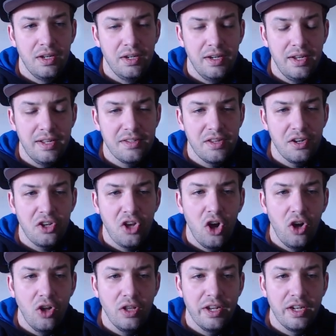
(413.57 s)
uh, it's going to
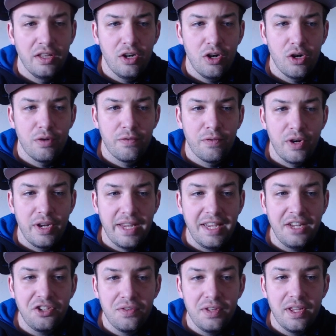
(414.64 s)
call an alert for
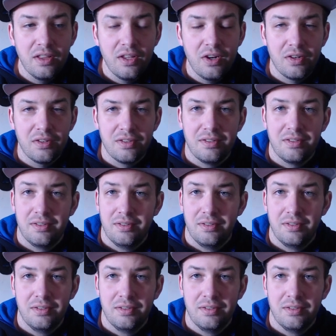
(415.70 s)
each of the alerts